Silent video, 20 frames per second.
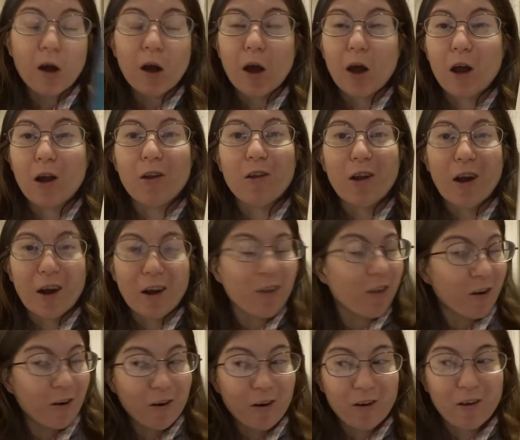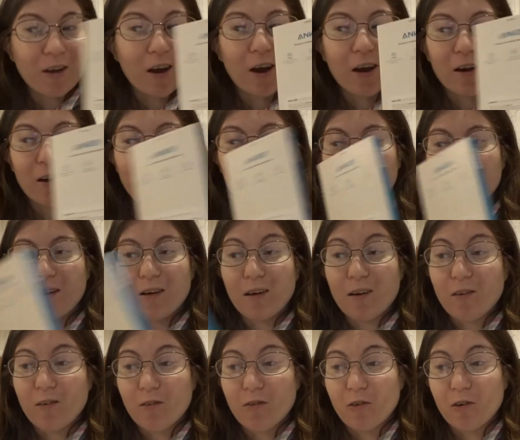and I learned that
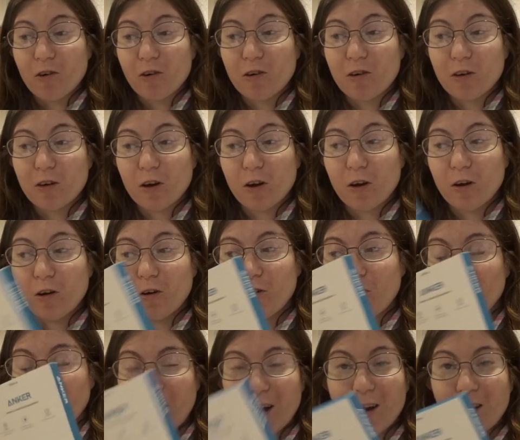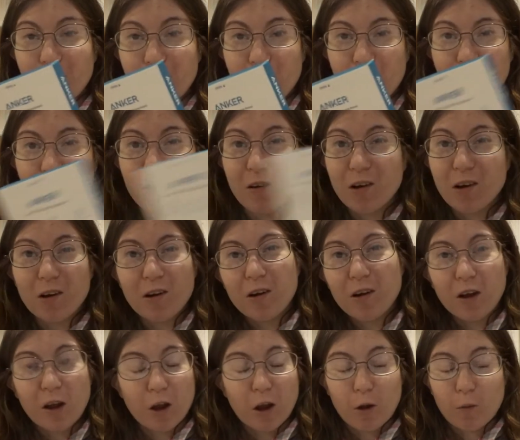we're still lightning
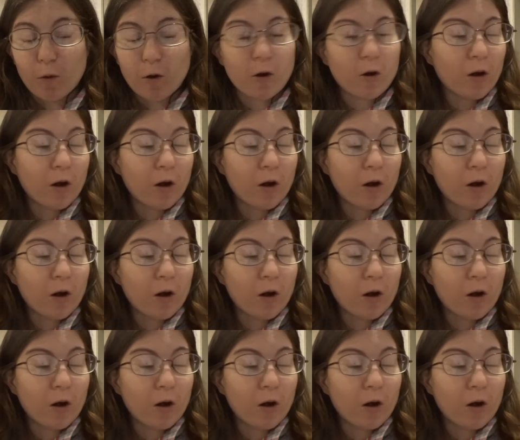table.